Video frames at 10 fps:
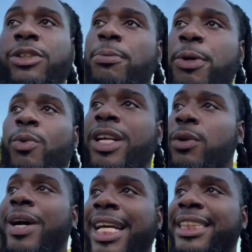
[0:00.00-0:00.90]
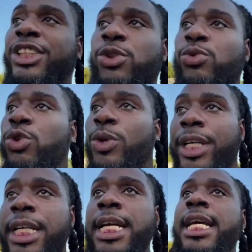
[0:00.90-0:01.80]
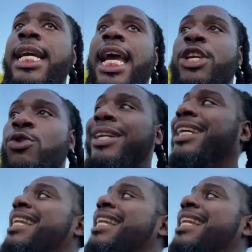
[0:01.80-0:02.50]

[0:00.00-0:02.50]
that's gonna be one of the ways that you do it. And you